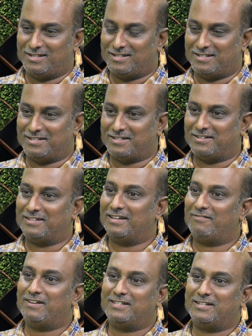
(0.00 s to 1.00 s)

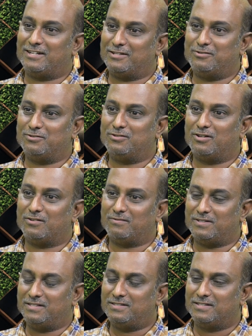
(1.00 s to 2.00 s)
the weather at
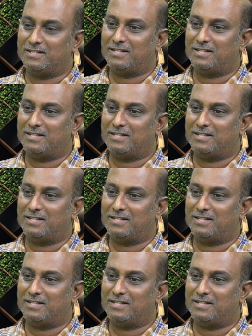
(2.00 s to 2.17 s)
Gurgaon is.